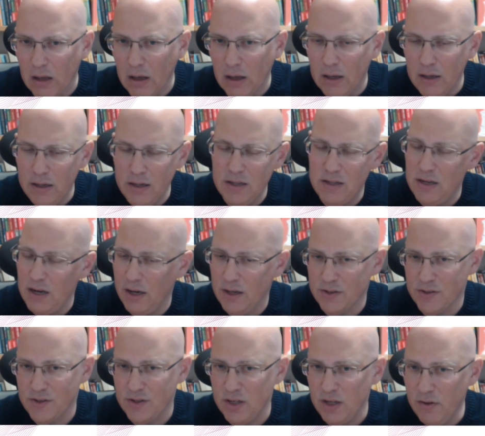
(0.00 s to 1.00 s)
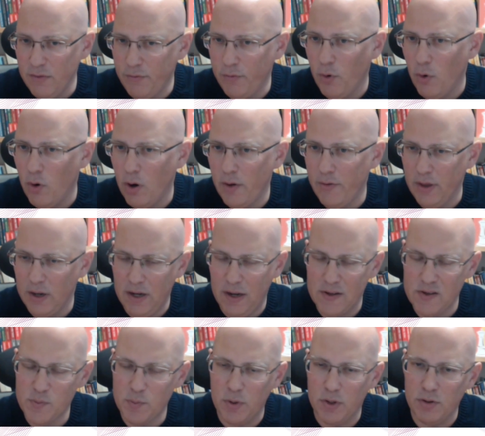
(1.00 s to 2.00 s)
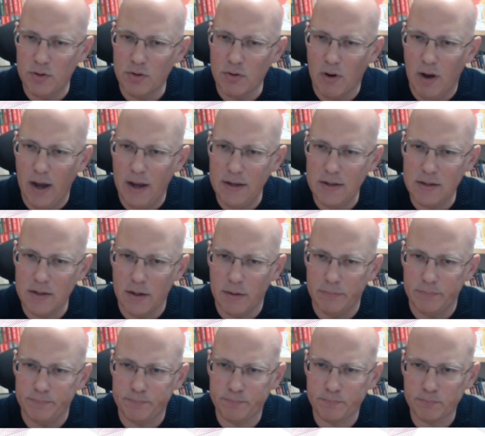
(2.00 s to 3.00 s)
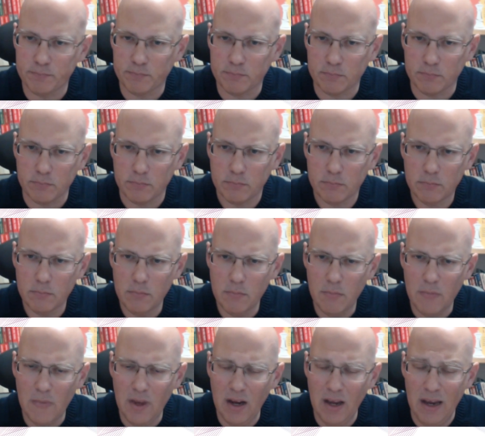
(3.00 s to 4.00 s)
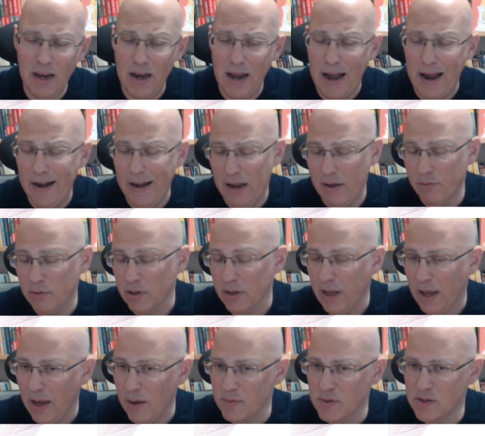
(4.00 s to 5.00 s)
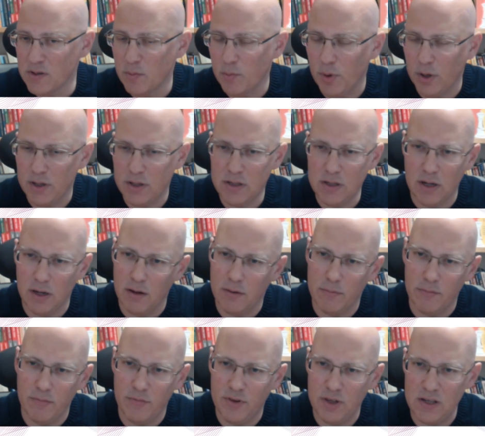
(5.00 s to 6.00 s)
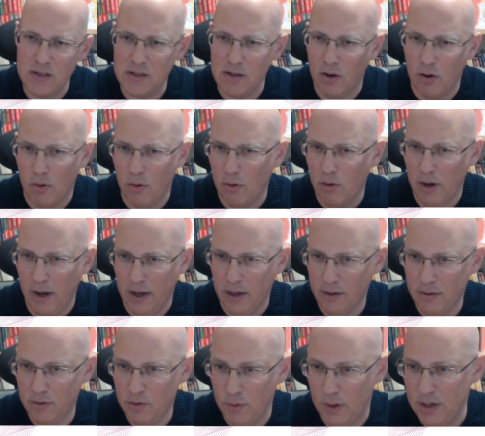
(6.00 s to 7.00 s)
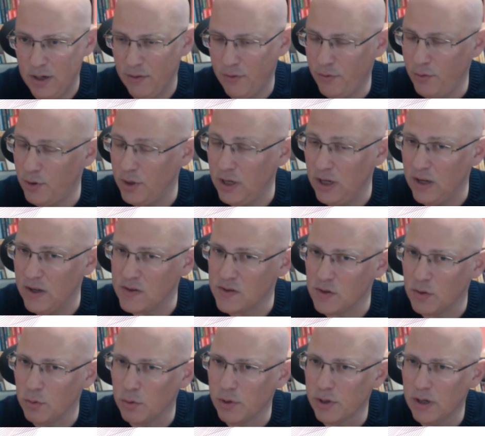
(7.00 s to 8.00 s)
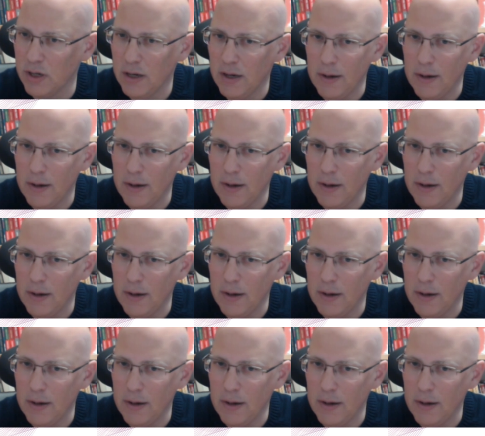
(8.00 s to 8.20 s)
e takes d4 that has been tried in high-level games, but these are all like 20-30 years old.